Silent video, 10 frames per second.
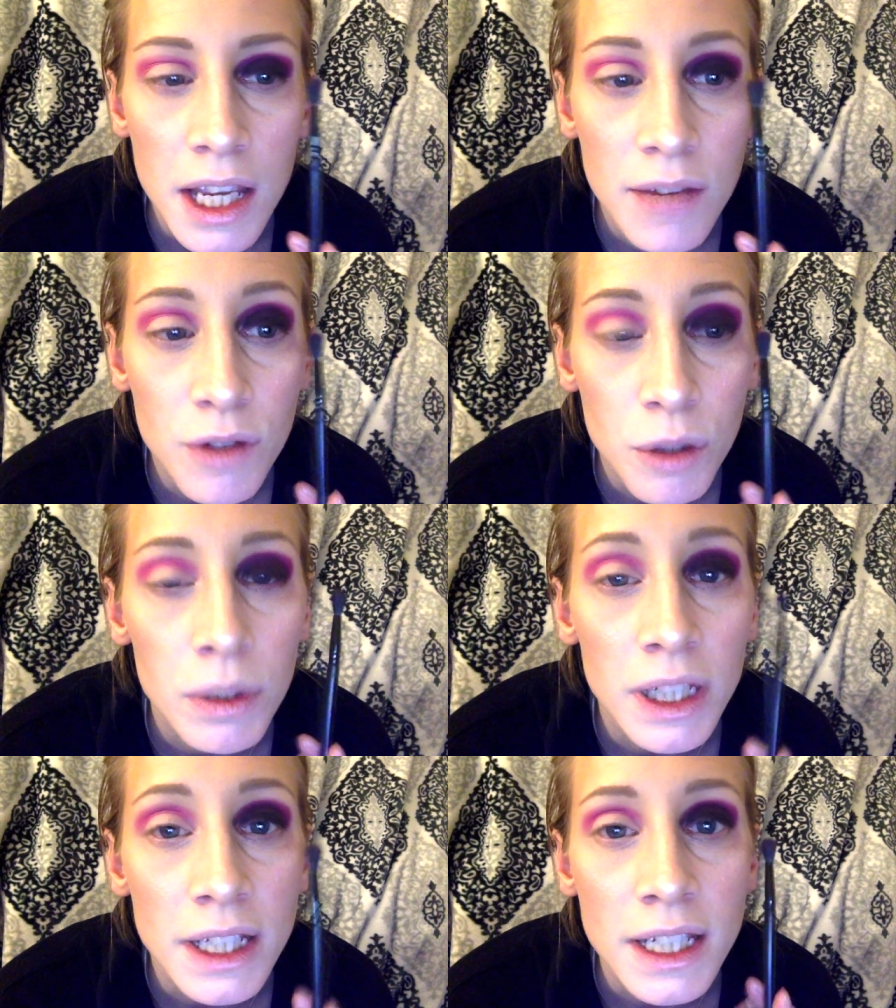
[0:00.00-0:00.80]
if you're
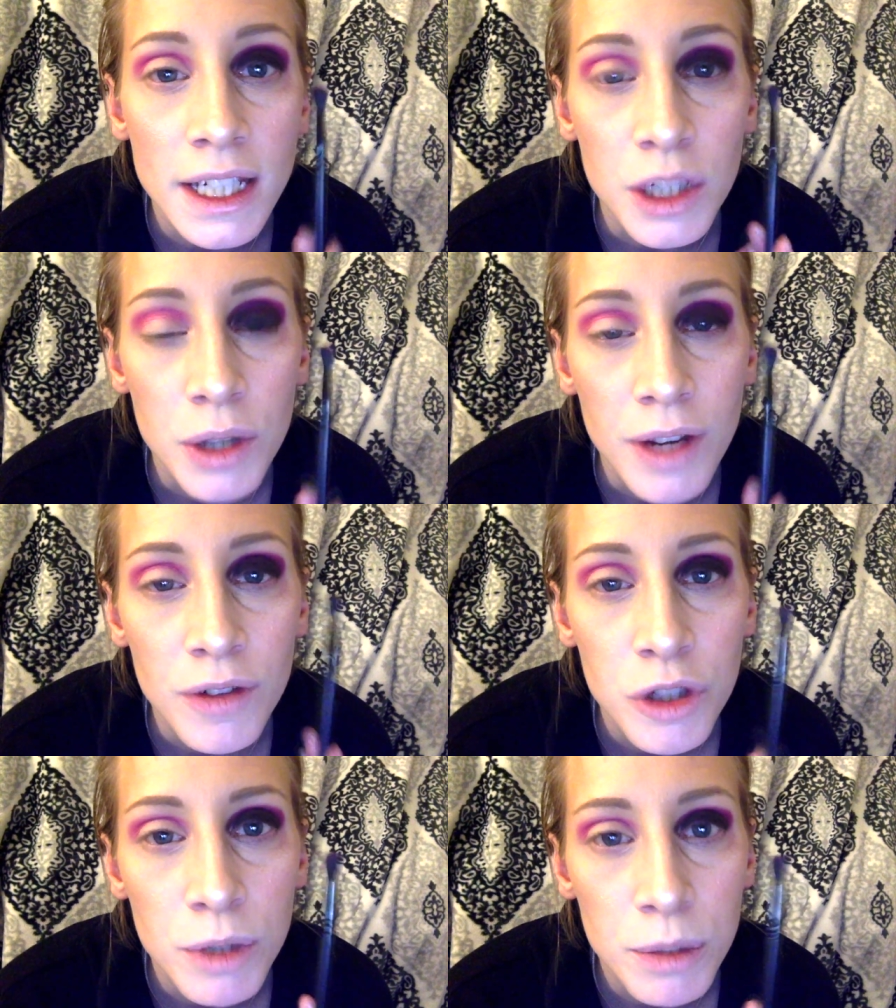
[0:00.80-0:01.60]
blending and you have
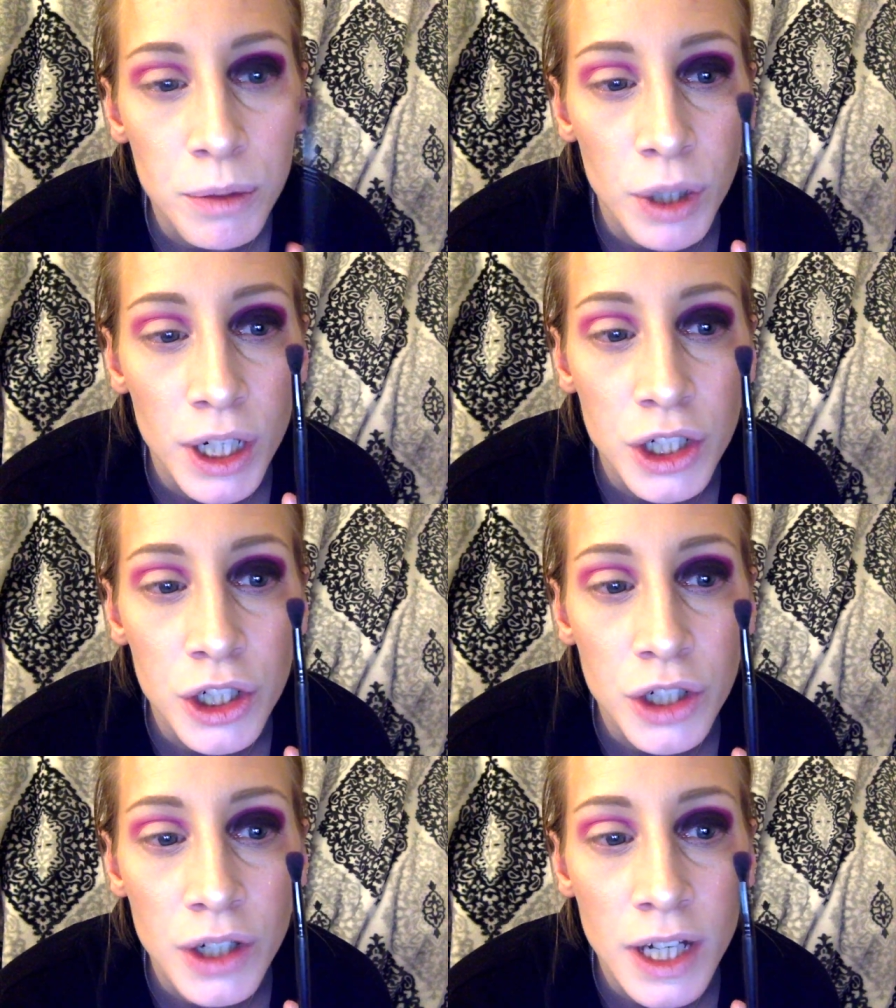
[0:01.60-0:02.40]
too much product
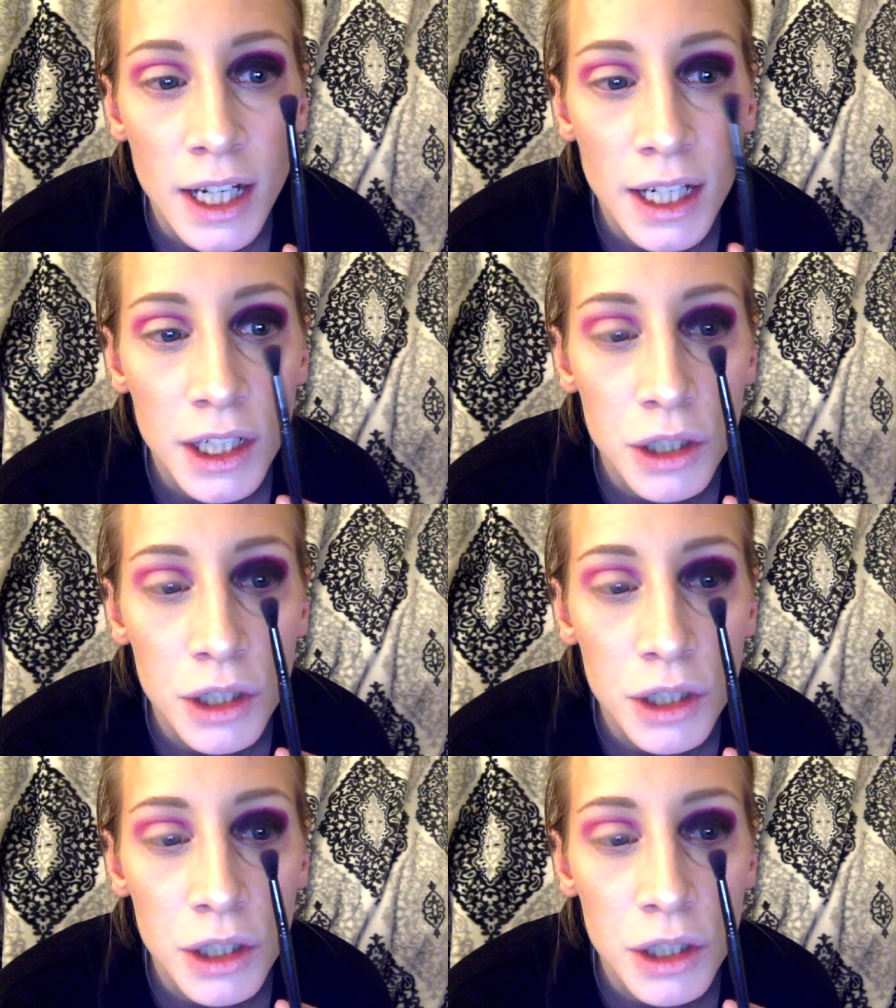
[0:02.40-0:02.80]
on your eye,